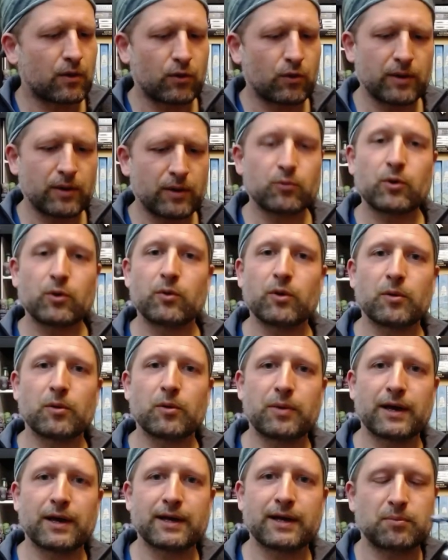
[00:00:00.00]
rim we will
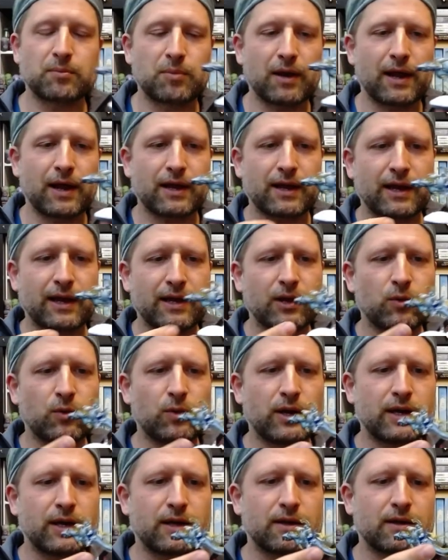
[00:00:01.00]
paint black
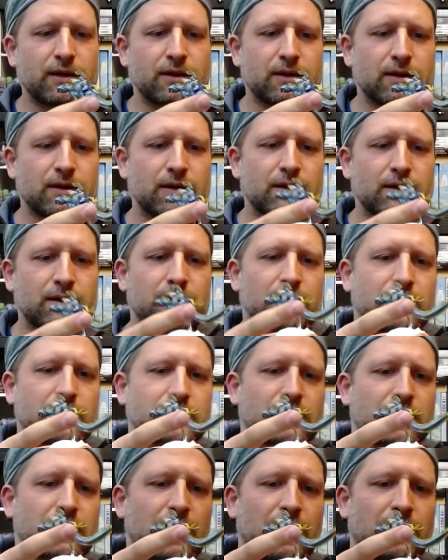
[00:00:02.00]
anyway as
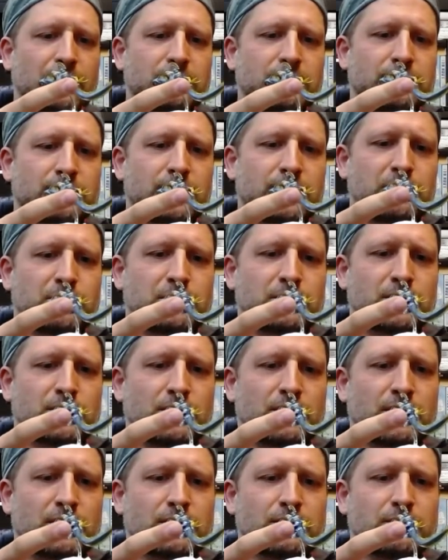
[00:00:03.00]
a last step, so
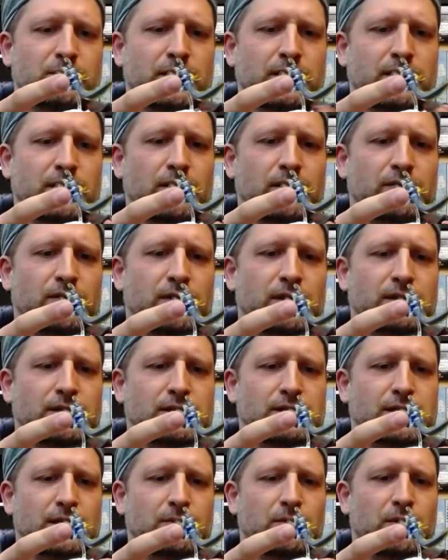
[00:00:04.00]
it doesn't matter if there's
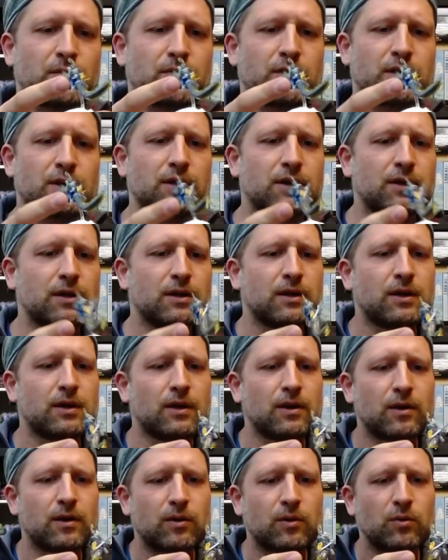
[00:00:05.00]
some of the
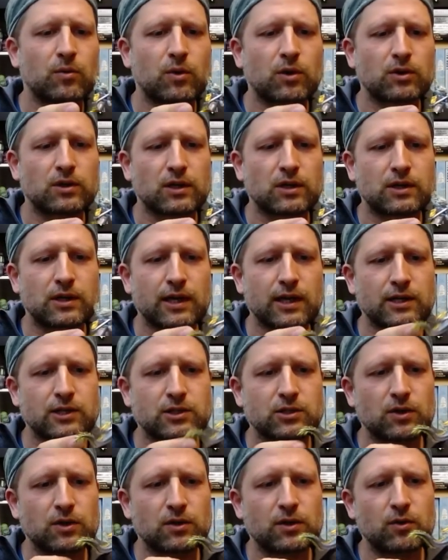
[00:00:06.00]
water
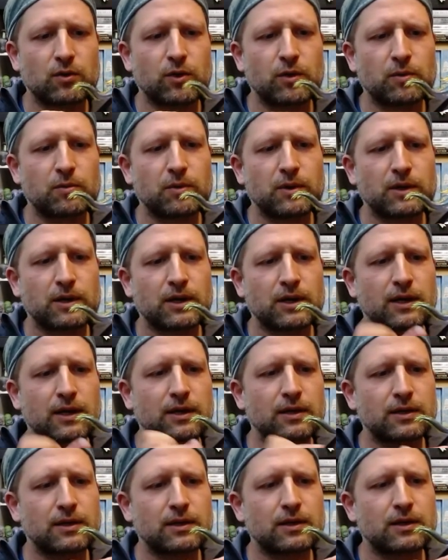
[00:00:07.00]
texture on the rim, but
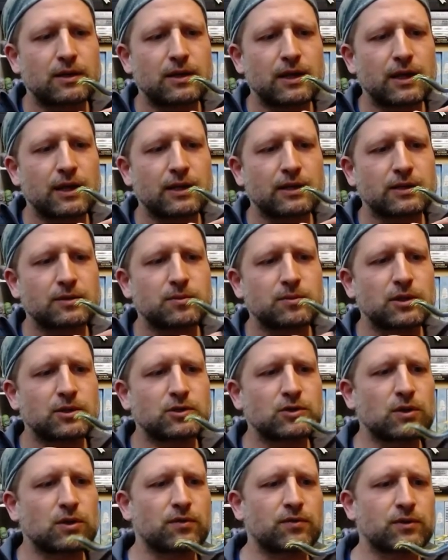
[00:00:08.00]
I'll take as
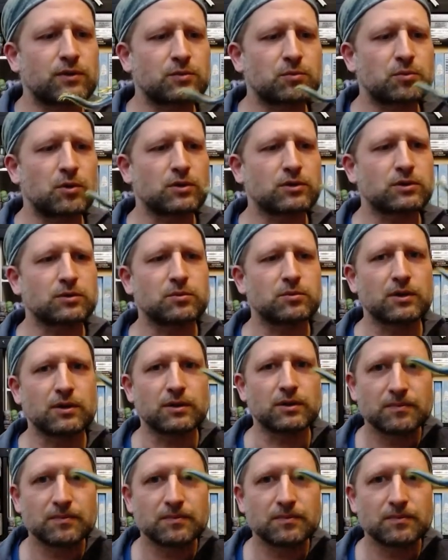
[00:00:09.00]
much off as possible.